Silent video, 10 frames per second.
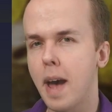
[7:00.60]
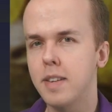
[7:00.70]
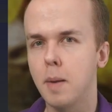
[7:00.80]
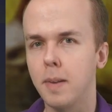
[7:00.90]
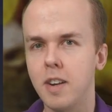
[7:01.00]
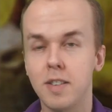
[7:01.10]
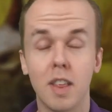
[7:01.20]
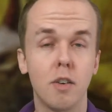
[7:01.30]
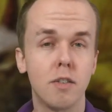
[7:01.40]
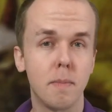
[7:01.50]
over the past couple of
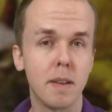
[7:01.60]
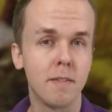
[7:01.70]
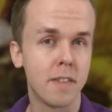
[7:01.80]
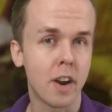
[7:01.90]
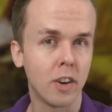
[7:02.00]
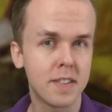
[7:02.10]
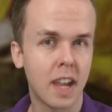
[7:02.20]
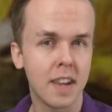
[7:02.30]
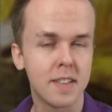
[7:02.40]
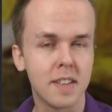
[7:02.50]
years there have been
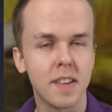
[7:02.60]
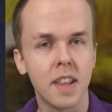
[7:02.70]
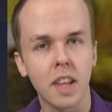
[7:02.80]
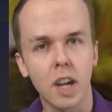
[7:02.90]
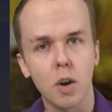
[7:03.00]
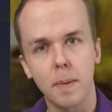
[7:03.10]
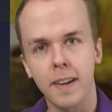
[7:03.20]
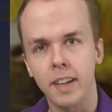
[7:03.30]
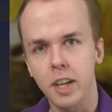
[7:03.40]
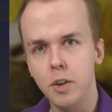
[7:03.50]
various cases in the
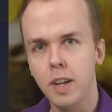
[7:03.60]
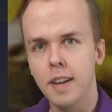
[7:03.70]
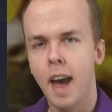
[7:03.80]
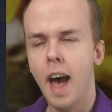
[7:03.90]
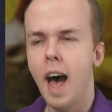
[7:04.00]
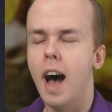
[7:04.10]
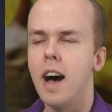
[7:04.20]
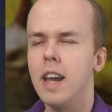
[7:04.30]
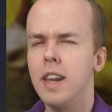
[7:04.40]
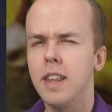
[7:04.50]
European Union,
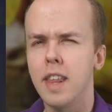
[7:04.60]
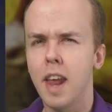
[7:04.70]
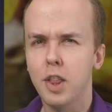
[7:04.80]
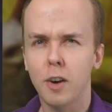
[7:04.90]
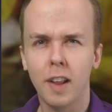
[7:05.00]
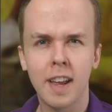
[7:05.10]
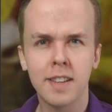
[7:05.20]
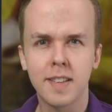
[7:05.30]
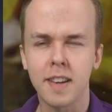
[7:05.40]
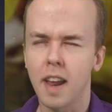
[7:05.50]
in the
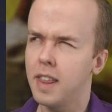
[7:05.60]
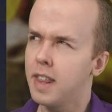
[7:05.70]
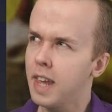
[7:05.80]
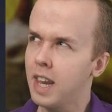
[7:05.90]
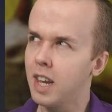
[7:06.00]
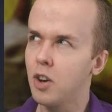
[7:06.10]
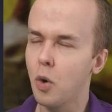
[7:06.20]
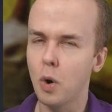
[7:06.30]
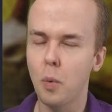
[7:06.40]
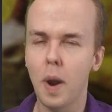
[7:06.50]
Netherlands, and I think
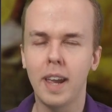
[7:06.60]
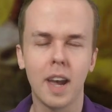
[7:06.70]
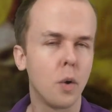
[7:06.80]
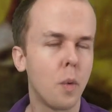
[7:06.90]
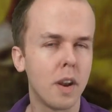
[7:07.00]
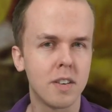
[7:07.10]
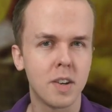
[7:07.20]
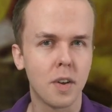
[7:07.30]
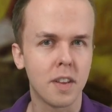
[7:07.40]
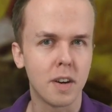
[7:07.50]
Norway, one or
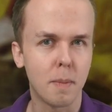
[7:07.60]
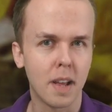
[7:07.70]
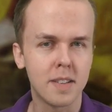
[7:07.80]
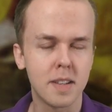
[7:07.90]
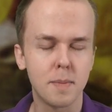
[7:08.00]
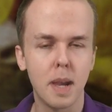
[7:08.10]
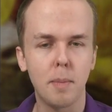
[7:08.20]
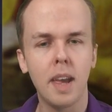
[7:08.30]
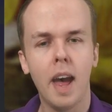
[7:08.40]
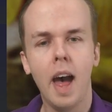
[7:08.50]
two other places
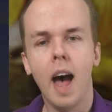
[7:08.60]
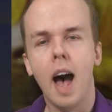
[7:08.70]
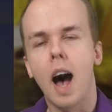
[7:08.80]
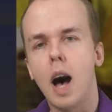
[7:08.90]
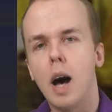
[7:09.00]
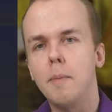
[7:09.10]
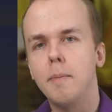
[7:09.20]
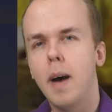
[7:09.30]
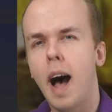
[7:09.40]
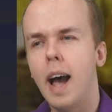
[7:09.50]
maybe.
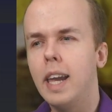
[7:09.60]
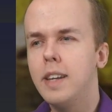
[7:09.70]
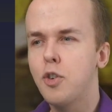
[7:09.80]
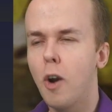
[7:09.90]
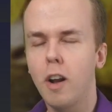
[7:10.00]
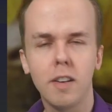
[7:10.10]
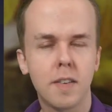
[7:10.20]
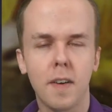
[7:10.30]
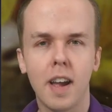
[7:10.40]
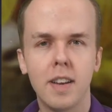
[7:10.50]
I
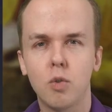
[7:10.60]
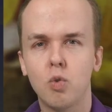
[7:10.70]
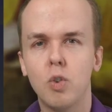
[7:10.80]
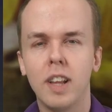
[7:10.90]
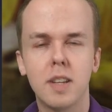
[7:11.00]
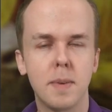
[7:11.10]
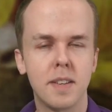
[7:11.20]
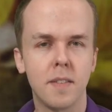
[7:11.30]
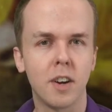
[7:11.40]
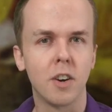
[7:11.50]
struggled to find really
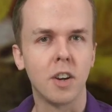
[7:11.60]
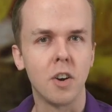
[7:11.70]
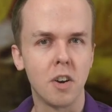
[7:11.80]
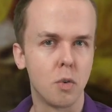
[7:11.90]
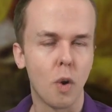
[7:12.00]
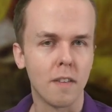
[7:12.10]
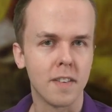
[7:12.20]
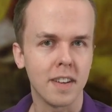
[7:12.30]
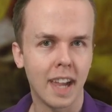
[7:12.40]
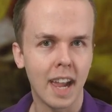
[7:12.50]
specific or good
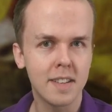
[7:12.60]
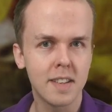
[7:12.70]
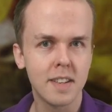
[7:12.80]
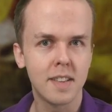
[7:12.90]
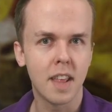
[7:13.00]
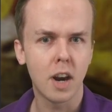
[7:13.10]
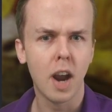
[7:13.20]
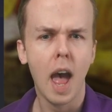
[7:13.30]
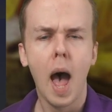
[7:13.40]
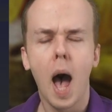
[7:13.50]
relevant cases
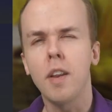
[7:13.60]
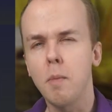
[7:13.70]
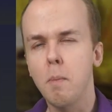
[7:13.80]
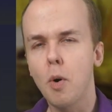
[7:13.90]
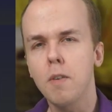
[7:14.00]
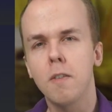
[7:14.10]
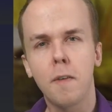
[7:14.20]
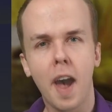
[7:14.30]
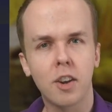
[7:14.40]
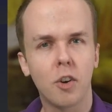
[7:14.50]
there, but an important
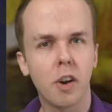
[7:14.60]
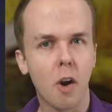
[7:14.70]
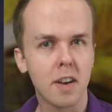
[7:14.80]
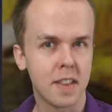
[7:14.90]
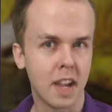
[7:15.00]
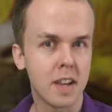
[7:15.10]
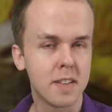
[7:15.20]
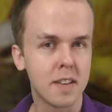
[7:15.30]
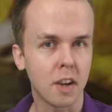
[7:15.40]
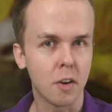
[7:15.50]
factor across the
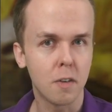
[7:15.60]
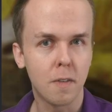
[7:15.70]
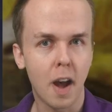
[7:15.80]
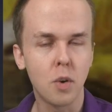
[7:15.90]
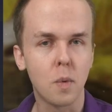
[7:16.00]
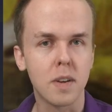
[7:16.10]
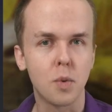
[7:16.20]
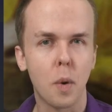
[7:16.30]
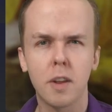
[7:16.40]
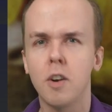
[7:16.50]
cases I could find
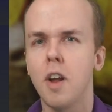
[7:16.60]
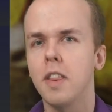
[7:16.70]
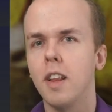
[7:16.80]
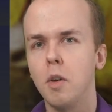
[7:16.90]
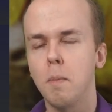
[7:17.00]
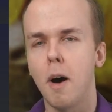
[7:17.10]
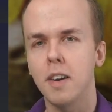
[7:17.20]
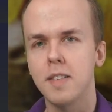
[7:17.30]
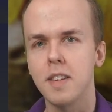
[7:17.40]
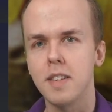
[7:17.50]
was whether or not the loot
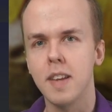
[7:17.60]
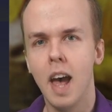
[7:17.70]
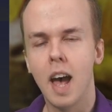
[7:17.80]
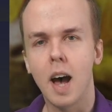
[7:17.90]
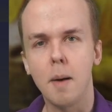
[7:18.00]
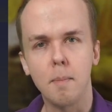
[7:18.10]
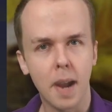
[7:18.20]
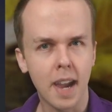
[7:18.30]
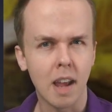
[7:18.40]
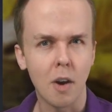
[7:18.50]
boxes
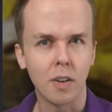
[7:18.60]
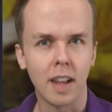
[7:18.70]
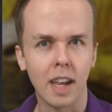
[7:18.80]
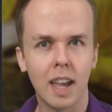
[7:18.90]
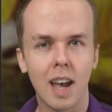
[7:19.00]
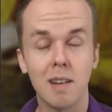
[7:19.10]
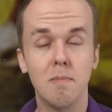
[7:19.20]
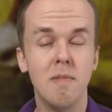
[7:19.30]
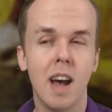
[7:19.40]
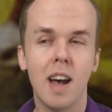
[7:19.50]
paid out like